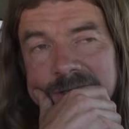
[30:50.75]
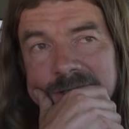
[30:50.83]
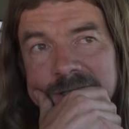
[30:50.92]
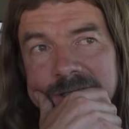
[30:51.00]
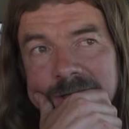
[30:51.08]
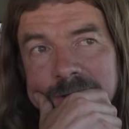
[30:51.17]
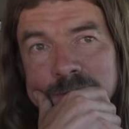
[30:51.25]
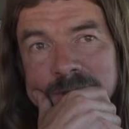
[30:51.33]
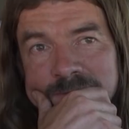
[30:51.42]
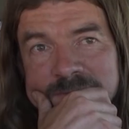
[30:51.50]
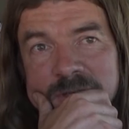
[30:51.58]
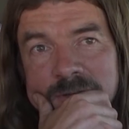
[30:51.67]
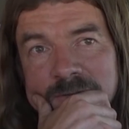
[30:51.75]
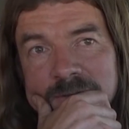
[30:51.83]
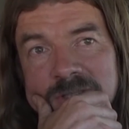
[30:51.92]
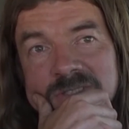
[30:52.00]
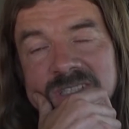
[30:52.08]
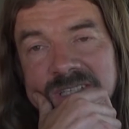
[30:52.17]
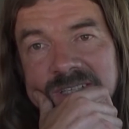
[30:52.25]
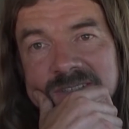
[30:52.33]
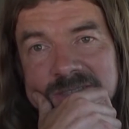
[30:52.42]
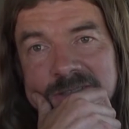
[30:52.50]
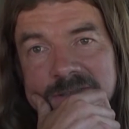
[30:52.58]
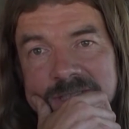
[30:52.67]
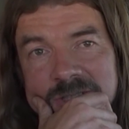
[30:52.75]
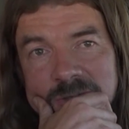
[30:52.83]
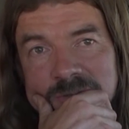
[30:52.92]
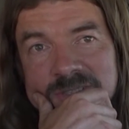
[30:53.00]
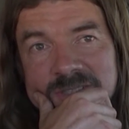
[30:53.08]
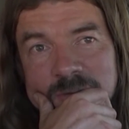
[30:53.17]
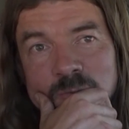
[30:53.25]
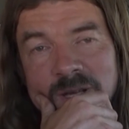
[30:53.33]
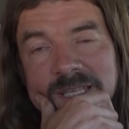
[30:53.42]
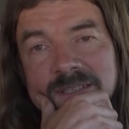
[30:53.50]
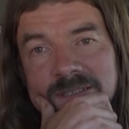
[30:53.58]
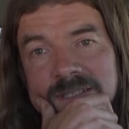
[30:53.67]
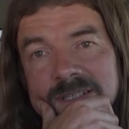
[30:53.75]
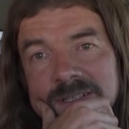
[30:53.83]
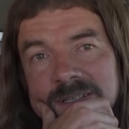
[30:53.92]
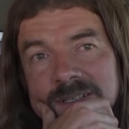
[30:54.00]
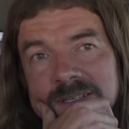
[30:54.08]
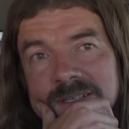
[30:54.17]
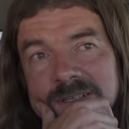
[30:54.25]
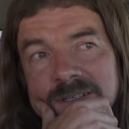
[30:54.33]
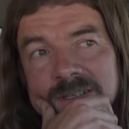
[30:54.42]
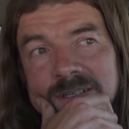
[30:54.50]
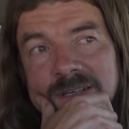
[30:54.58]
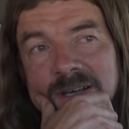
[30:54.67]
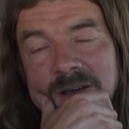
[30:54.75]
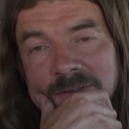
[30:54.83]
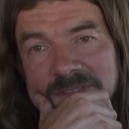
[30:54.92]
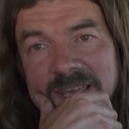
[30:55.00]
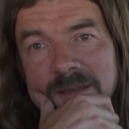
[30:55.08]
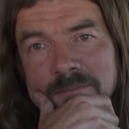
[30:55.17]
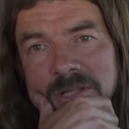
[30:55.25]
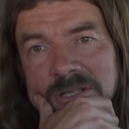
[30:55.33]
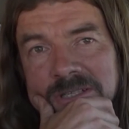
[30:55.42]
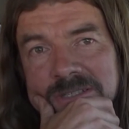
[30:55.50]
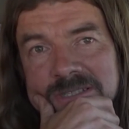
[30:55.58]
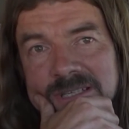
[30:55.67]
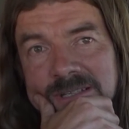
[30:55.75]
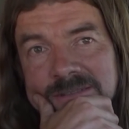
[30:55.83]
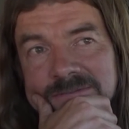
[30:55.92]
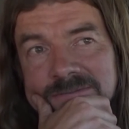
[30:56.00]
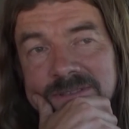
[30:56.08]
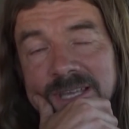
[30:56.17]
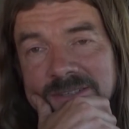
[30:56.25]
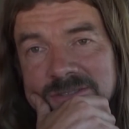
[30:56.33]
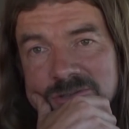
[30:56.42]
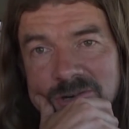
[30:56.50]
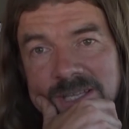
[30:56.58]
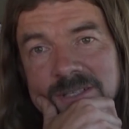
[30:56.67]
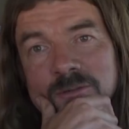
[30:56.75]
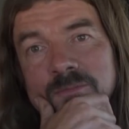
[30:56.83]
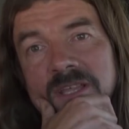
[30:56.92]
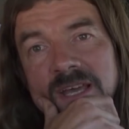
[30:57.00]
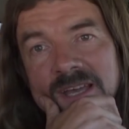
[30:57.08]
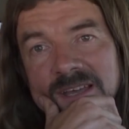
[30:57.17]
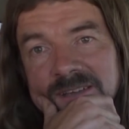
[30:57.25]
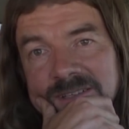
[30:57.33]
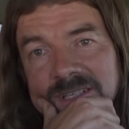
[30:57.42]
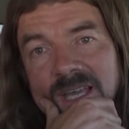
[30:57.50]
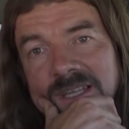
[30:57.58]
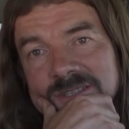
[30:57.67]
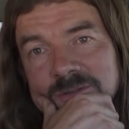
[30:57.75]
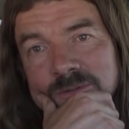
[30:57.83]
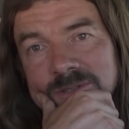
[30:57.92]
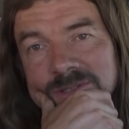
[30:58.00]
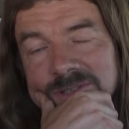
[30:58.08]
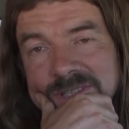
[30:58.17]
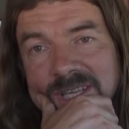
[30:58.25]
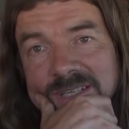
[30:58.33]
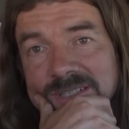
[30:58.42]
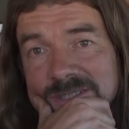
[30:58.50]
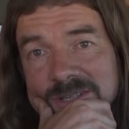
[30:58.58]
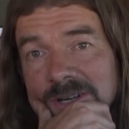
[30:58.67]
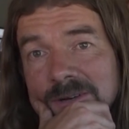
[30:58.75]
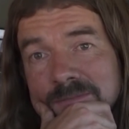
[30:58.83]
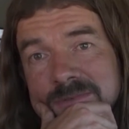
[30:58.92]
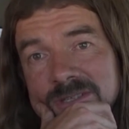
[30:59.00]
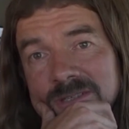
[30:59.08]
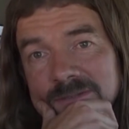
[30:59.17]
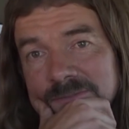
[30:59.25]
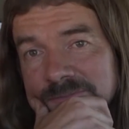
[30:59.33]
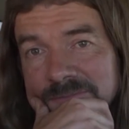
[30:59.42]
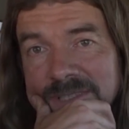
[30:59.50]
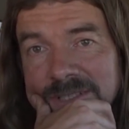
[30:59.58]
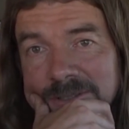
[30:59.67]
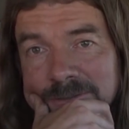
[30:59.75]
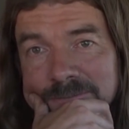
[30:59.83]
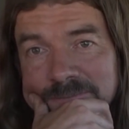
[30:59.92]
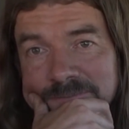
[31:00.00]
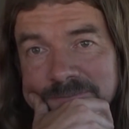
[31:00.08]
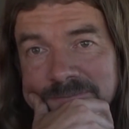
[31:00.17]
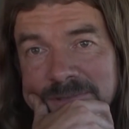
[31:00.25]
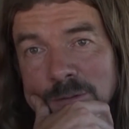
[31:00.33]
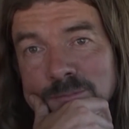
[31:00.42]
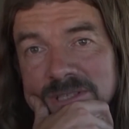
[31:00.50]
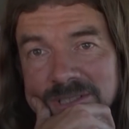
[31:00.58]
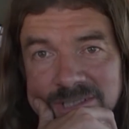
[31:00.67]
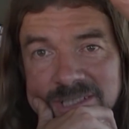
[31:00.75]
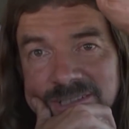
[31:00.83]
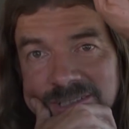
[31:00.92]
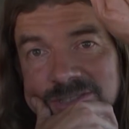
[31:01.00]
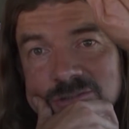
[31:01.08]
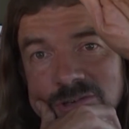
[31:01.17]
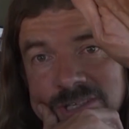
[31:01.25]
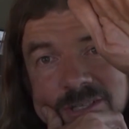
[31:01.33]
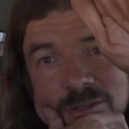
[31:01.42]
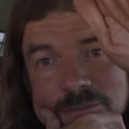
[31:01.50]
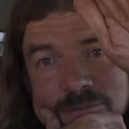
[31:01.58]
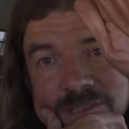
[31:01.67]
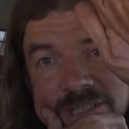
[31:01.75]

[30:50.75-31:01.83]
You know, but so the first thing is to reduce the weight of the hemlock itself. Get straight up there, get to work, get it topped. You know, topping a leaning tree over a